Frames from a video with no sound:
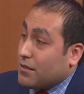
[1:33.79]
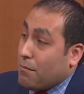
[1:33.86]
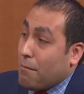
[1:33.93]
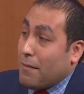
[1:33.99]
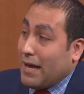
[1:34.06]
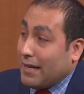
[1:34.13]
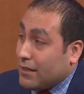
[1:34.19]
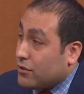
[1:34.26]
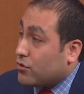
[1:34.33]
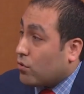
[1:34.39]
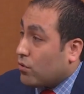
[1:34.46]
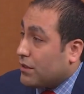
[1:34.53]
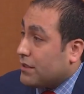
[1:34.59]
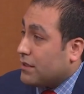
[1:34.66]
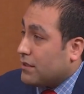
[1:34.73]
some
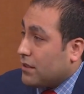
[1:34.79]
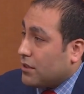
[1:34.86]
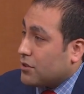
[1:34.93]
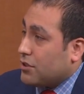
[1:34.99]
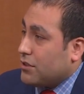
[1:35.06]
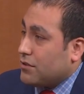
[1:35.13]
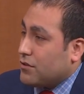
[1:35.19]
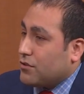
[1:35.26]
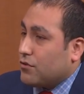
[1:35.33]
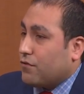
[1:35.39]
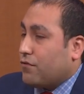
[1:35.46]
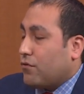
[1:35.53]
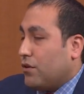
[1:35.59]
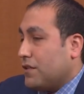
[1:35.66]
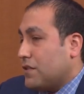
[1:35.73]
mandatory deductions.
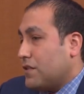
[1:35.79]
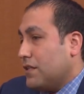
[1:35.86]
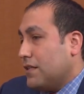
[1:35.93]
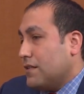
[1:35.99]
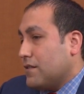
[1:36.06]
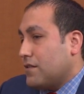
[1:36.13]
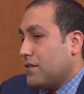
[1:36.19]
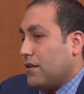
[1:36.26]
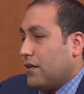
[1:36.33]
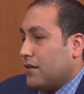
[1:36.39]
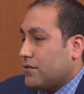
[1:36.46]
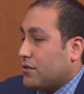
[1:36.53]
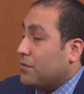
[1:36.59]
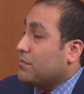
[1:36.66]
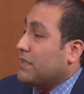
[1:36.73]
So for instance,
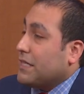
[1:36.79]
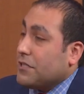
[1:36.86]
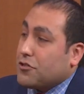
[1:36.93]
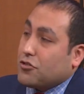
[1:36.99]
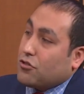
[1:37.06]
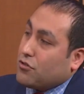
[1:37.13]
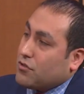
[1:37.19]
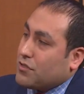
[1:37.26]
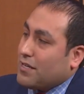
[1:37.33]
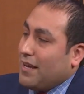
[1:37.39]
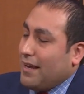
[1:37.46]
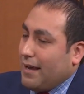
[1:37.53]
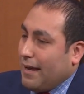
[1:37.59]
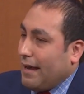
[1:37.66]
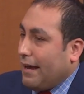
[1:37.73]
some teachers
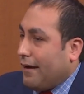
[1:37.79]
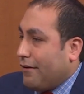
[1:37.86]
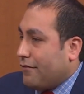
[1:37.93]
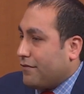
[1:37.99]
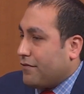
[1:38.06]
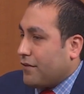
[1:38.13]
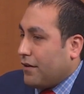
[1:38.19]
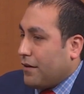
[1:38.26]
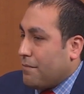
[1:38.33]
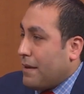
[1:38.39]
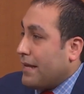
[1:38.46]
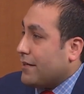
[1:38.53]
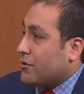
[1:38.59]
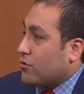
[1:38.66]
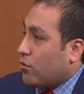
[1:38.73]
have
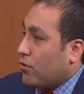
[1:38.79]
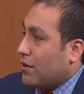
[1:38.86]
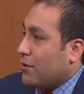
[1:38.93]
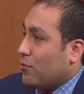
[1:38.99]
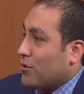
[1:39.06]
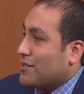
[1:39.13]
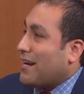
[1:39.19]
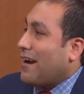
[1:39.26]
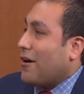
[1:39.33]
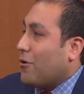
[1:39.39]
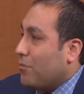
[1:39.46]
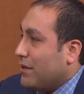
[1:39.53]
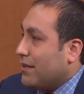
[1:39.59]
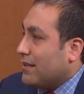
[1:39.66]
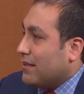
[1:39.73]
mandatory
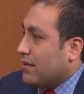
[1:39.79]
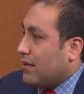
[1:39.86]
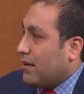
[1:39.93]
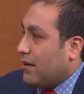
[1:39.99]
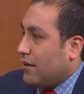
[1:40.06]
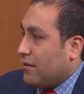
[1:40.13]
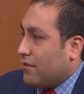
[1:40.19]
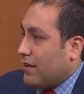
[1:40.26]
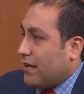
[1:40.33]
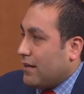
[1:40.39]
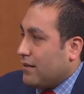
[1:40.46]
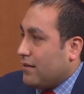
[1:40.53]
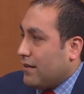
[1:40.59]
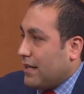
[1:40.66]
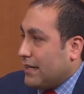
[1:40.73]
retirement
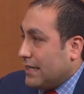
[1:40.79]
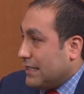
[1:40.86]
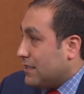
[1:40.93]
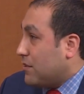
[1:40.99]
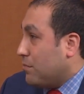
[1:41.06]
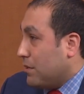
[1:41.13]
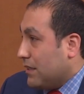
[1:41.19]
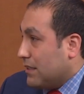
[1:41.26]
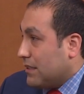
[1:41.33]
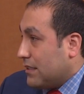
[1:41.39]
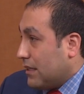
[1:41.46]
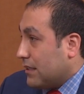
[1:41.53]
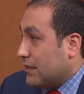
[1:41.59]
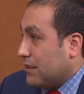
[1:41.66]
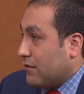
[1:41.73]
that needs to be
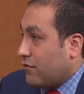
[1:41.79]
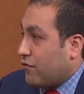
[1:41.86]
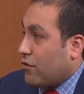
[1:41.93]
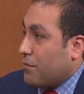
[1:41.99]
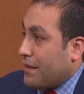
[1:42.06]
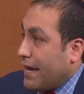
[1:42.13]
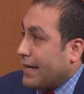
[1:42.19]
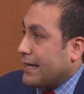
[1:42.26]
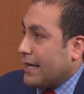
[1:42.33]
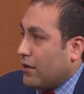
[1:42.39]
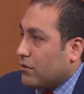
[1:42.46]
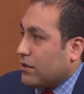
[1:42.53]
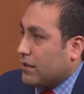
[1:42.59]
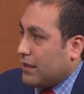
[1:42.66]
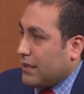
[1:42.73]
deducted from that
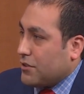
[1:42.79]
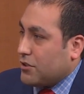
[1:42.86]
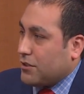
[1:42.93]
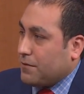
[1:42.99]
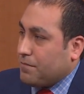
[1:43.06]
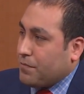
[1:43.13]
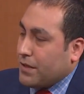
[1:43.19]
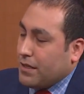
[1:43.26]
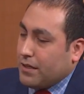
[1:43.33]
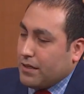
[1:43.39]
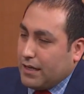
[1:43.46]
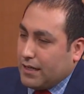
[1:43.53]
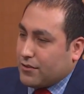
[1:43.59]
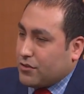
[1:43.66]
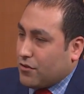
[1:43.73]
calculation.
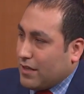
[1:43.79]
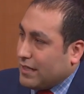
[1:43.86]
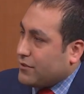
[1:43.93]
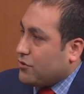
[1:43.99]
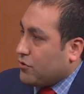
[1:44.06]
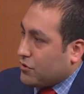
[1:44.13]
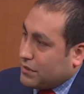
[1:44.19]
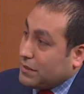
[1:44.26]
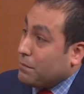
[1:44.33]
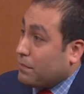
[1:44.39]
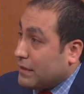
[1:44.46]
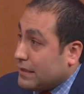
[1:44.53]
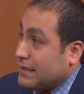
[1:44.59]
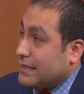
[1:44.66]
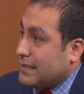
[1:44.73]
And so that's your
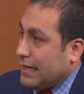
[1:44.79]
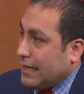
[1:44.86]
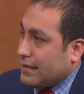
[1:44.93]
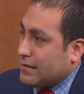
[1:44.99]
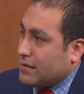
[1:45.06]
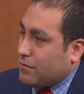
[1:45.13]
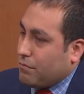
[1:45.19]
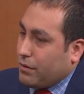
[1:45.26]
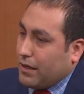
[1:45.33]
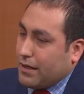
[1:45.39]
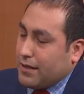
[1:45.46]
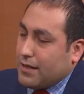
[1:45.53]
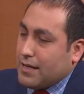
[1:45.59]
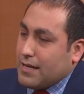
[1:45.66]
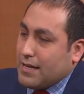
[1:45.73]
simplest sense.
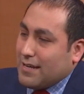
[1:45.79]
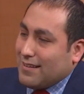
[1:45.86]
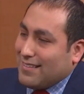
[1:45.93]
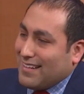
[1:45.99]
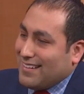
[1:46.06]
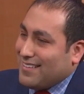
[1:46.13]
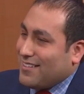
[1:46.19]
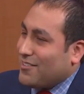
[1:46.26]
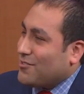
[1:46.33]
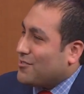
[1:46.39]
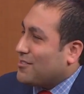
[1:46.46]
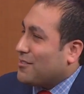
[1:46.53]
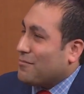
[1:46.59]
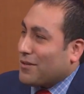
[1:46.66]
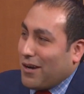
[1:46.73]
But then there's
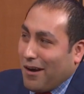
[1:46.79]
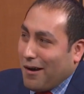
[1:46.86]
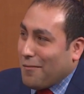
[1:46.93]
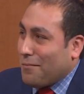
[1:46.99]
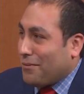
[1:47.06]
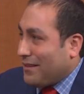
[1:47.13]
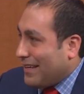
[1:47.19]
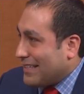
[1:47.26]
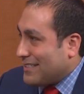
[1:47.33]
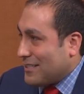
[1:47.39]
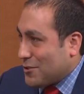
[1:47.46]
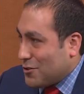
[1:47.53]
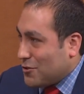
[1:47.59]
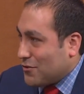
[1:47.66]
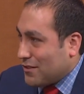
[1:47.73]
some complex
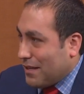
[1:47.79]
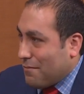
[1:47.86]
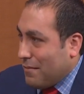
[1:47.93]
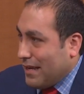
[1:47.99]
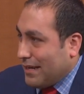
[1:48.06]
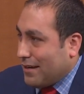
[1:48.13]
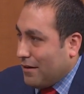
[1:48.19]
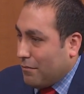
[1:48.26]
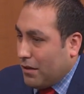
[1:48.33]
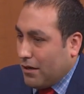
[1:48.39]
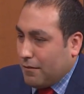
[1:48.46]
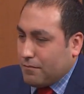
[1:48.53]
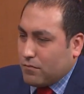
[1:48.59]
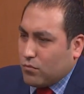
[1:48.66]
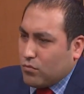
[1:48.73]
issues that may come
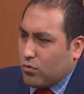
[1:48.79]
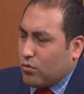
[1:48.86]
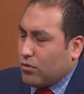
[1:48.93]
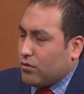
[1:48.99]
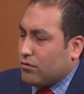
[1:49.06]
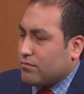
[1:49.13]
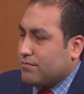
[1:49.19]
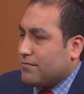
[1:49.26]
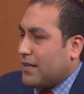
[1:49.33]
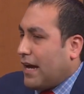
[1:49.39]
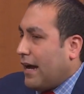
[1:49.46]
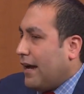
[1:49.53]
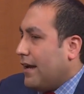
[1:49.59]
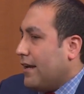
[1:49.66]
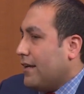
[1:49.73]
up. Well,
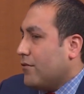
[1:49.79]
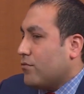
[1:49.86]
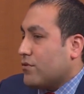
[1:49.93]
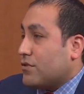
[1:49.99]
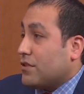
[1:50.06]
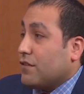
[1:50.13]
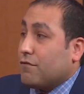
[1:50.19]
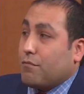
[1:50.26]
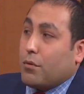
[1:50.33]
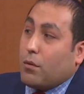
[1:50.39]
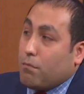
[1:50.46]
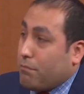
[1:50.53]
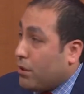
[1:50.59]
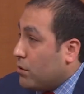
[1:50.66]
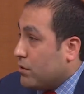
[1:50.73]
I receive
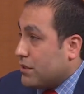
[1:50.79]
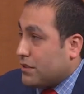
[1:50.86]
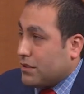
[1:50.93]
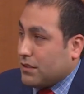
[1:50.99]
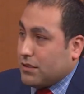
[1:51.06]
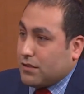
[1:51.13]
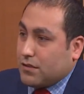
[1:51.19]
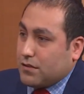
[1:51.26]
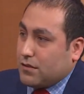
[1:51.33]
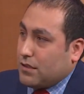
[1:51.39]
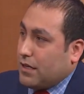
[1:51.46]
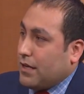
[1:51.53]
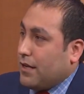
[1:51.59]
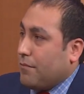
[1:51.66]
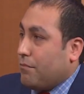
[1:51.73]

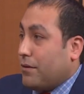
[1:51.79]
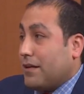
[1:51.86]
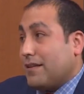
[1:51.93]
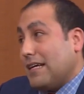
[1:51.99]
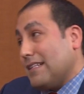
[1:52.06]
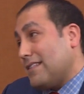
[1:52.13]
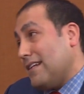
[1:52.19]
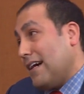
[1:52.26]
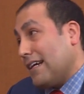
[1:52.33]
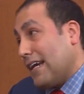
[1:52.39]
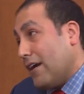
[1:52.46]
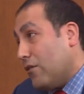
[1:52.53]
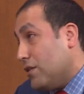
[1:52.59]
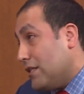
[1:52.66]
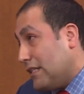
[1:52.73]
bonuses, but that's not
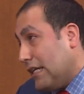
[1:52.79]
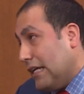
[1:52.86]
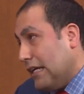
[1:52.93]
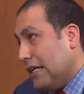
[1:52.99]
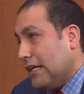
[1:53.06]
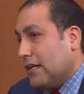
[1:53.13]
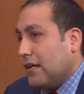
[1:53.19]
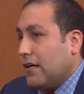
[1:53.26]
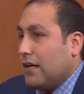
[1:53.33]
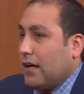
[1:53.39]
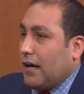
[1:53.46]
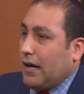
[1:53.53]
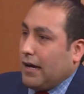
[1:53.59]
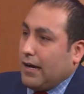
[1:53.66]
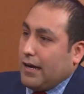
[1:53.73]
guaranteed.
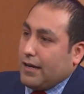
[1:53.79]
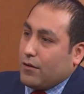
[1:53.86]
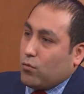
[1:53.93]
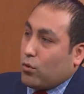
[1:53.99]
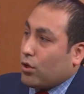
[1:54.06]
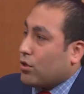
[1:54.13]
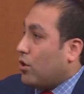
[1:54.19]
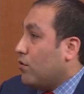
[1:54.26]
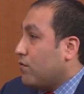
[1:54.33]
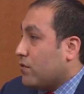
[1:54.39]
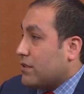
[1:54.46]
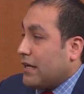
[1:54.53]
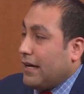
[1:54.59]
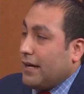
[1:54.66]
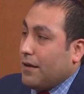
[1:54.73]
I work
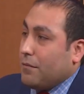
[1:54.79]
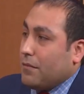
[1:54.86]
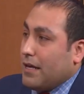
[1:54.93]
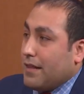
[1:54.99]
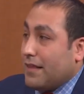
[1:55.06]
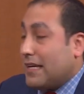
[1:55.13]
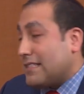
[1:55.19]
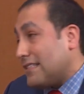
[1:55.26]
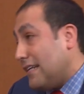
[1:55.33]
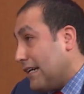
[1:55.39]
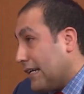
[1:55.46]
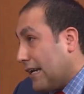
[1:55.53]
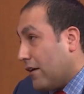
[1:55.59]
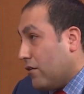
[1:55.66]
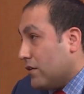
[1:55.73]
overtime, and that's
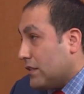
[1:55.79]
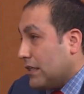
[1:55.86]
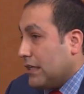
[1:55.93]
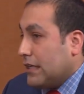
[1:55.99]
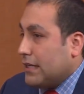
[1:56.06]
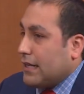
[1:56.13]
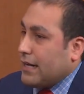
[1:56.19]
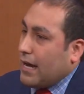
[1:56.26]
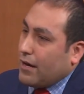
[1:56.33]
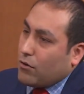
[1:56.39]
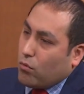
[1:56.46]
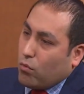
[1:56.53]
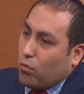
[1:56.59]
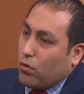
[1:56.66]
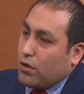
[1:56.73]
not guaranteed, and I
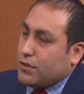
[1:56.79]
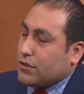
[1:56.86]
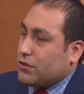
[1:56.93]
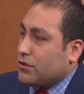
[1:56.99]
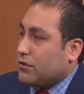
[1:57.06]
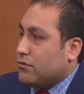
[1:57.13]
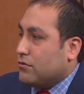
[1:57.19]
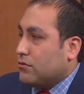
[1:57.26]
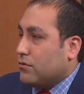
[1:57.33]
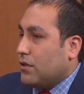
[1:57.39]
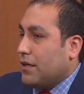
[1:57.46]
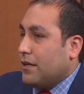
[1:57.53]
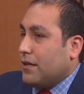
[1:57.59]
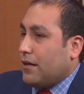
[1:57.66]
don't want to